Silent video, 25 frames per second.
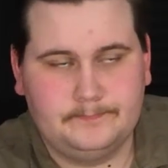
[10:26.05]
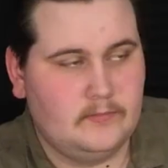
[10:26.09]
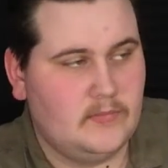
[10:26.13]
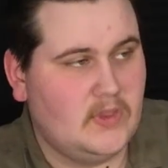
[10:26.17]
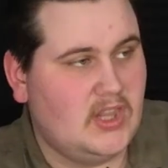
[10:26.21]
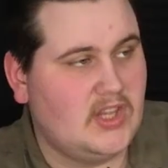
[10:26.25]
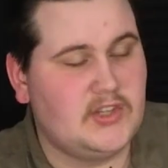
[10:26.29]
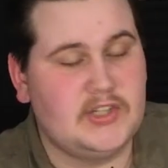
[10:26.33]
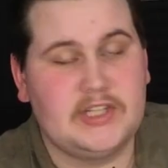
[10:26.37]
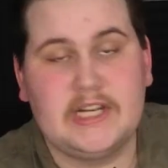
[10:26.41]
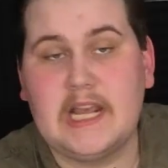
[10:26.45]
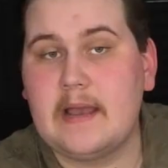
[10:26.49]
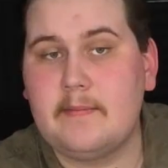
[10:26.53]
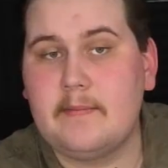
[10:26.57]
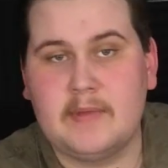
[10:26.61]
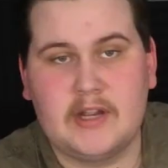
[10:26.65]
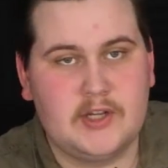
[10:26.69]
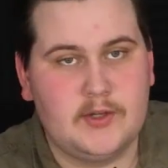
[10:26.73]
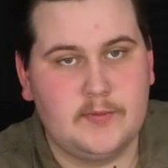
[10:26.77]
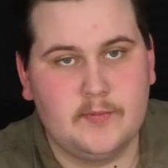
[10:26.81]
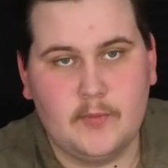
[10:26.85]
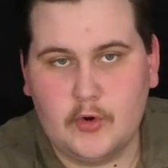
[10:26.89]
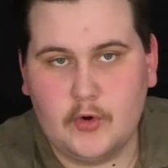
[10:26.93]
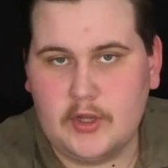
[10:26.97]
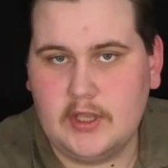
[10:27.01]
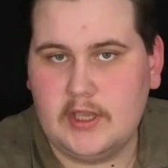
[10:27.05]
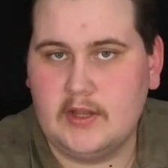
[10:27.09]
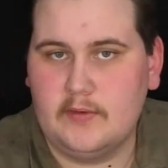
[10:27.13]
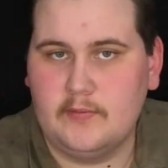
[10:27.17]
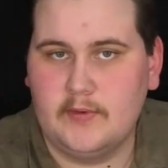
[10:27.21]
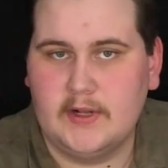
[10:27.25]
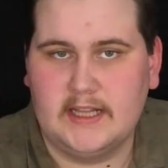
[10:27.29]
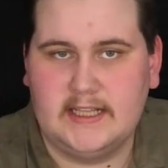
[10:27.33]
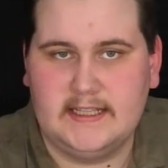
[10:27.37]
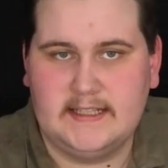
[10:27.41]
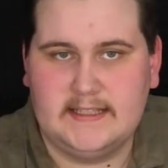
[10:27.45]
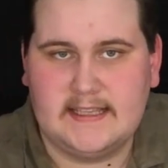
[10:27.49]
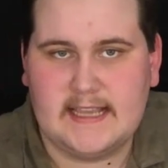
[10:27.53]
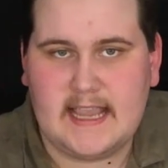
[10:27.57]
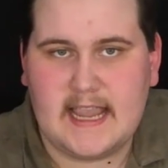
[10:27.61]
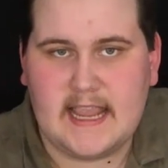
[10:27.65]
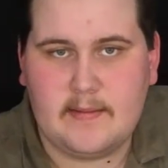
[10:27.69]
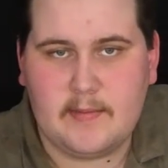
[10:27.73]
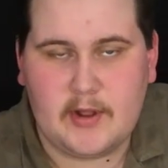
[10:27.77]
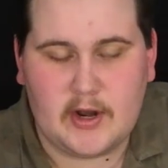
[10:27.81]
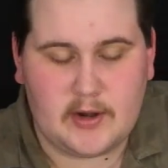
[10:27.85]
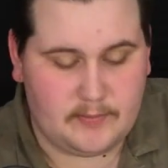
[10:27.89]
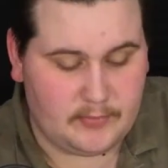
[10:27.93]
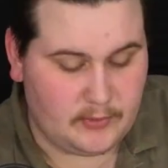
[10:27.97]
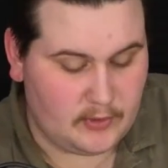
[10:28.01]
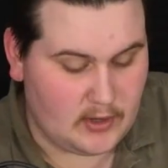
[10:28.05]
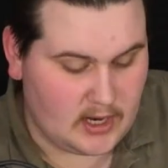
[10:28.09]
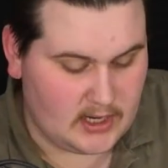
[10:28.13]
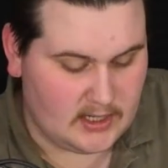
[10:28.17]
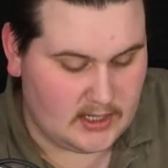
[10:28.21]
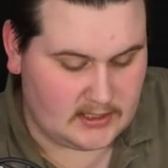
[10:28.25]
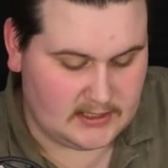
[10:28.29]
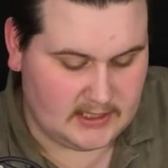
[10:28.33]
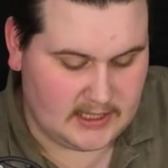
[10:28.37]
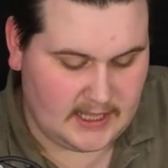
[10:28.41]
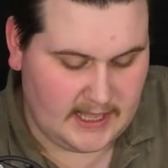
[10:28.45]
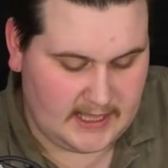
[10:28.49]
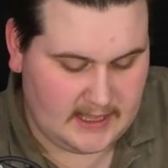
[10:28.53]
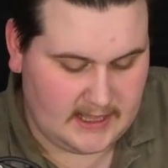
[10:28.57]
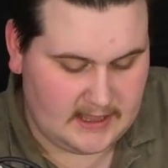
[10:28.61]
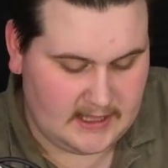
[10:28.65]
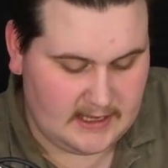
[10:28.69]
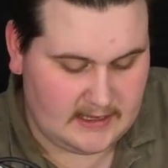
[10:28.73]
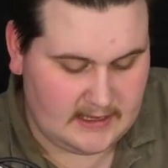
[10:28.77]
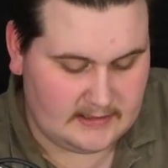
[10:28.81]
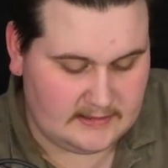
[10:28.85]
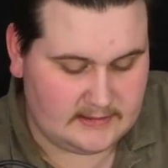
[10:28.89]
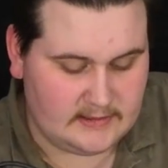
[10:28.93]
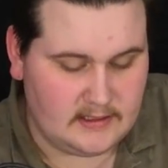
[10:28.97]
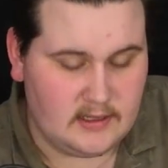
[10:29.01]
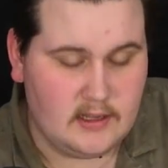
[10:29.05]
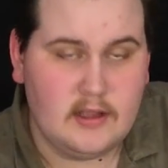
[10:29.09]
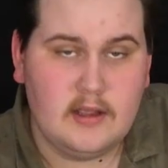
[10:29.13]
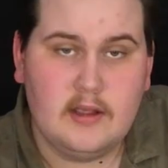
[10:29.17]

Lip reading: There's not much more you can really say about a product like this.